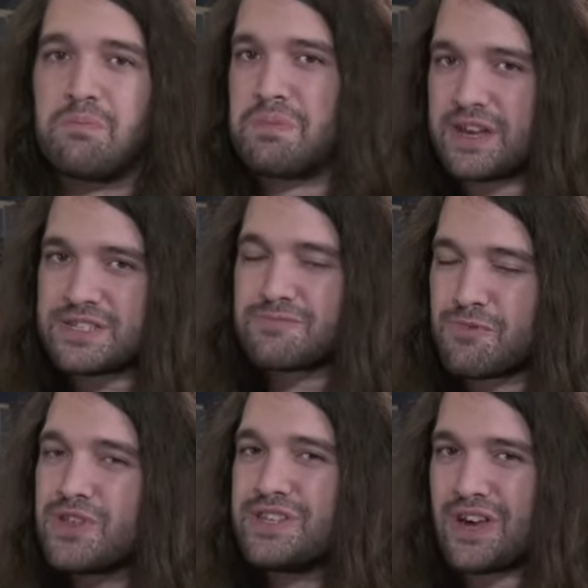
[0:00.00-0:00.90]
has
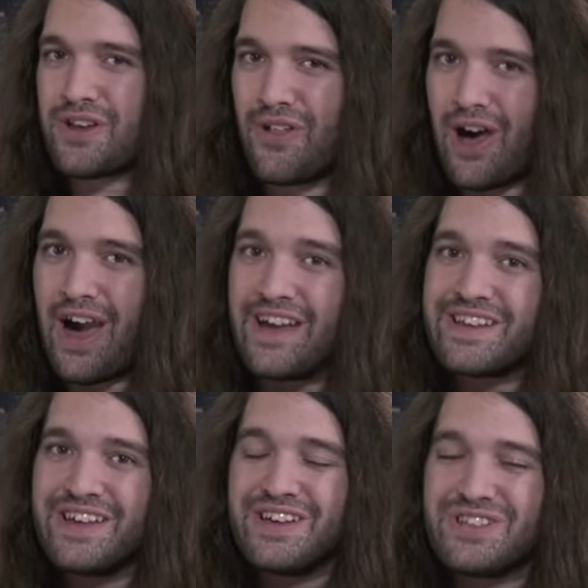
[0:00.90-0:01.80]
really done a
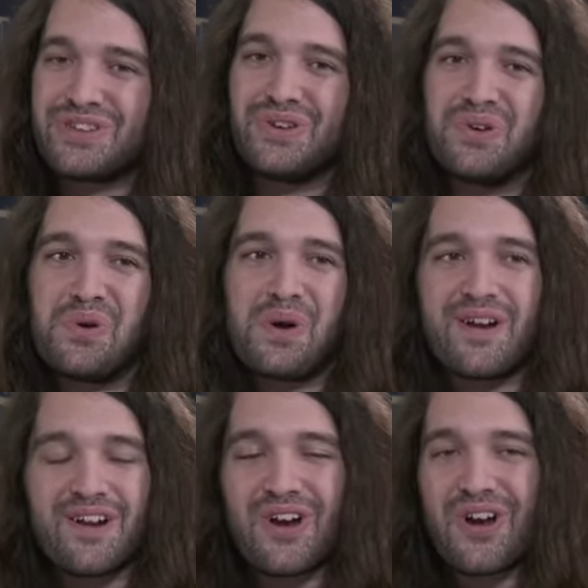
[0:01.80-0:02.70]
lot
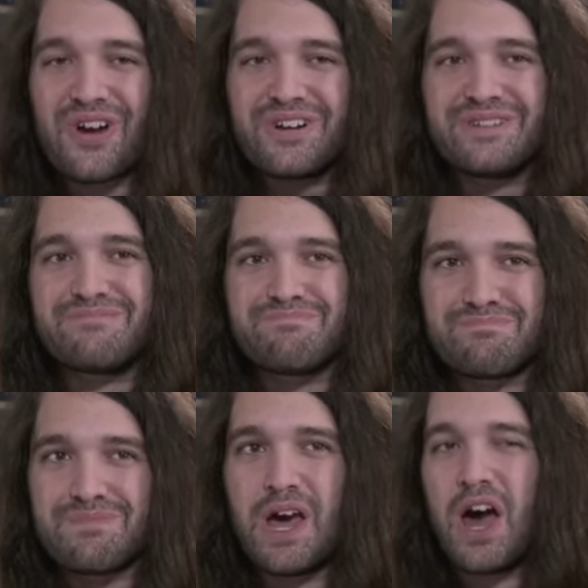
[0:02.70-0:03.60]
to earn
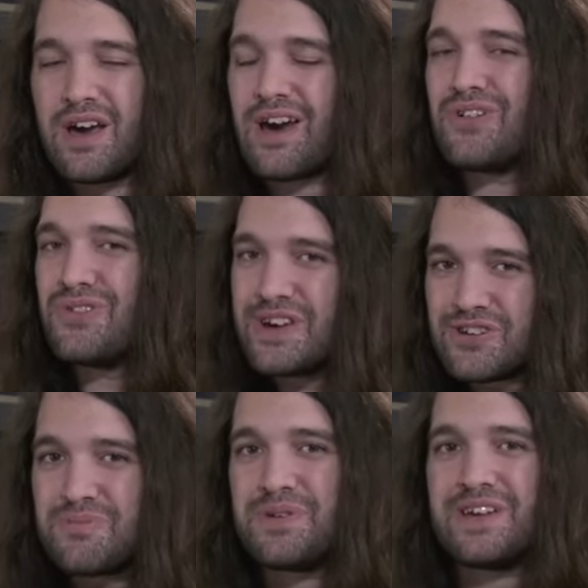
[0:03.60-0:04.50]
a
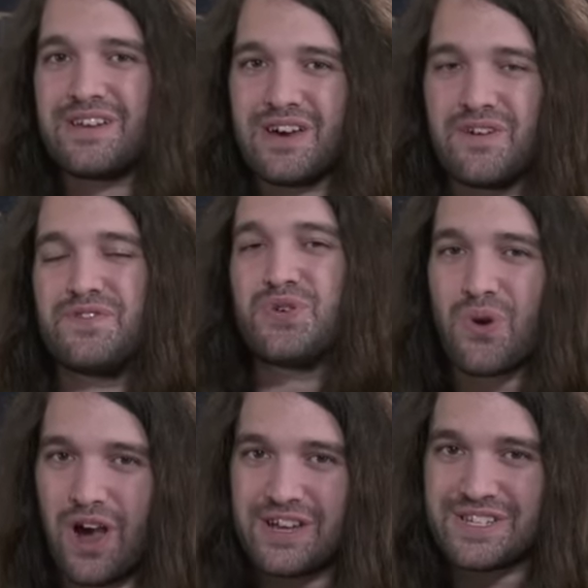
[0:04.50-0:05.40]
little bit of
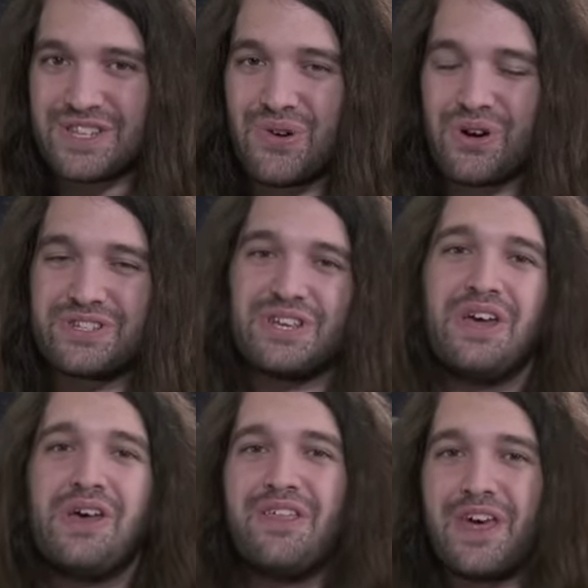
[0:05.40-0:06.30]
trust towards
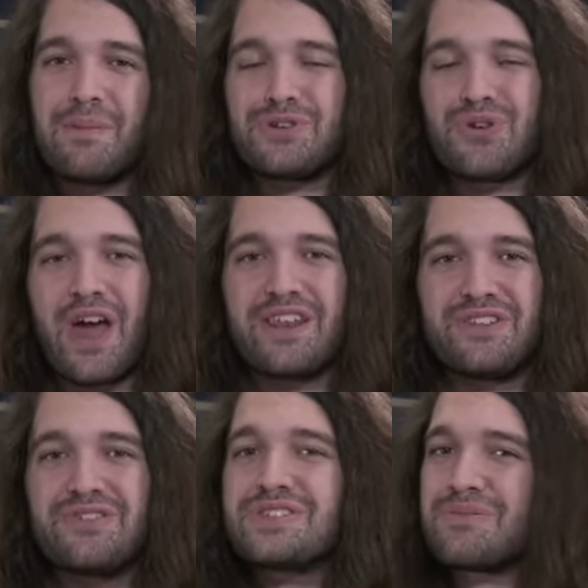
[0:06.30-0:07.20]
them trying to
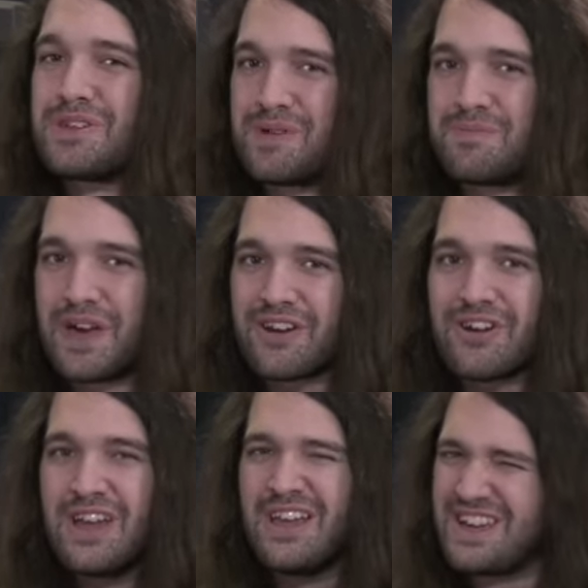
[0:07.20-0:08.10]
do something a bit
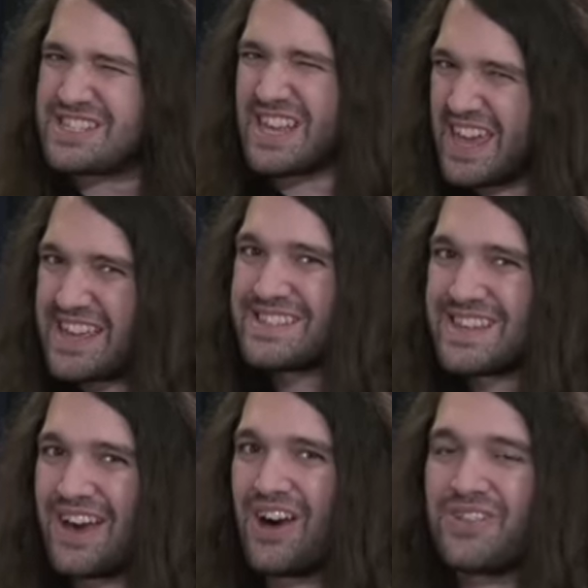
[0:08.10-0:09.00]
better. It's
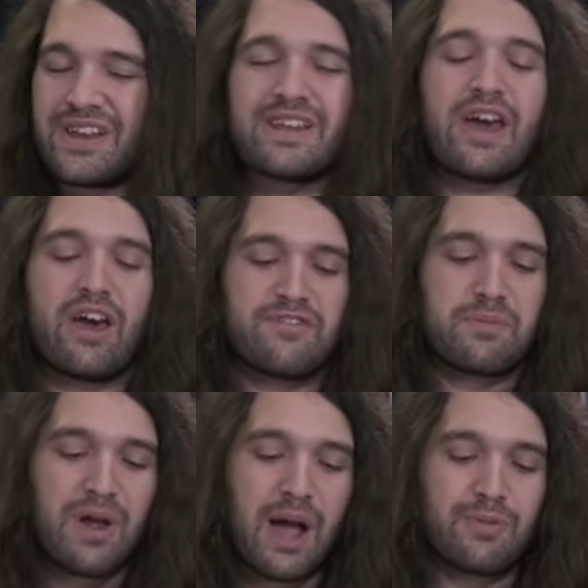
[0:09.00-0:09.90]
Intel that I now have a
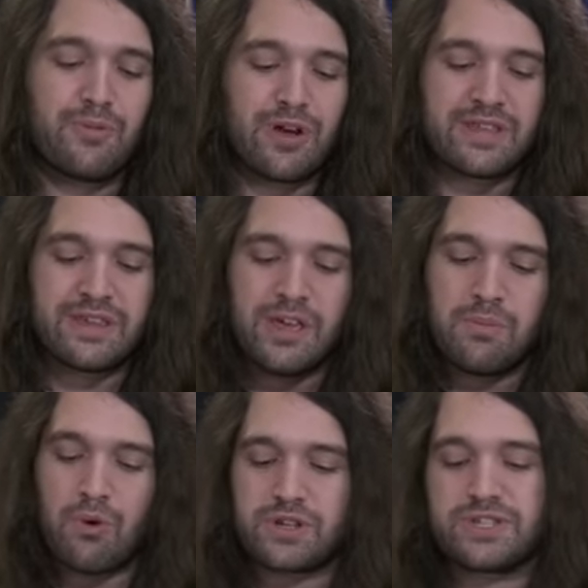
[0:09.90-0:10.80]
problem with,
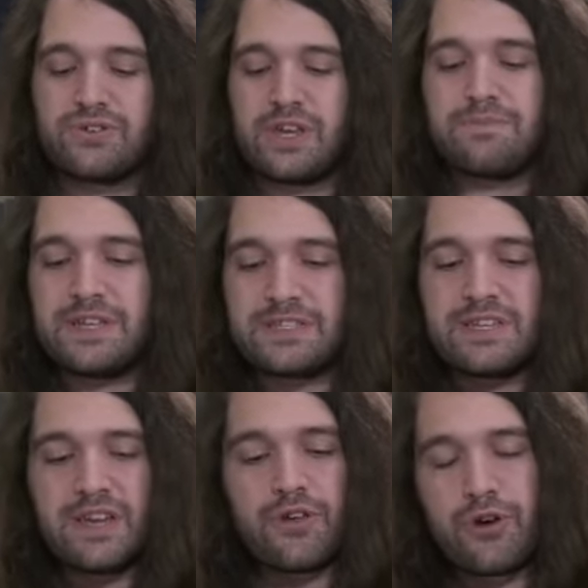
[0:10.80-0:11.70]
more so than
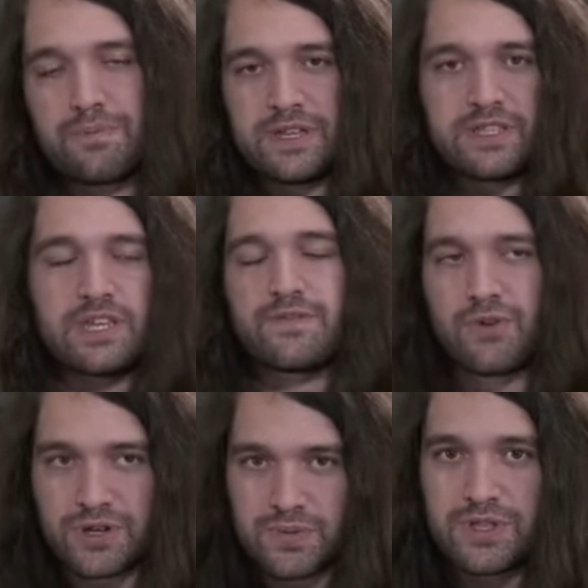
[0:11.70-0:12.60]
PT, although PT, of
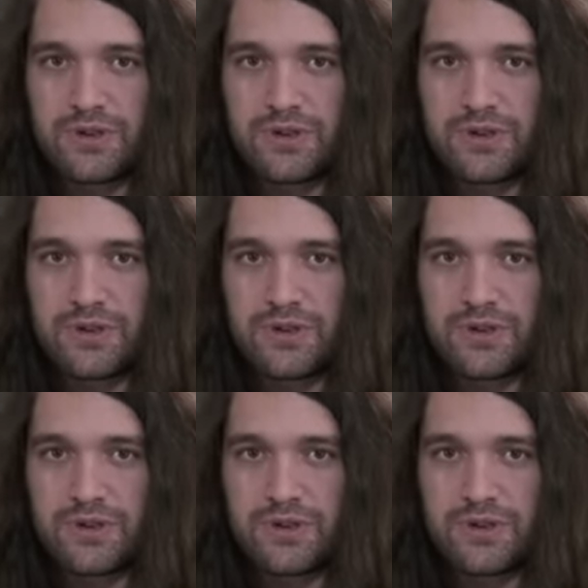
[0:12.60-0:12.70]
course, we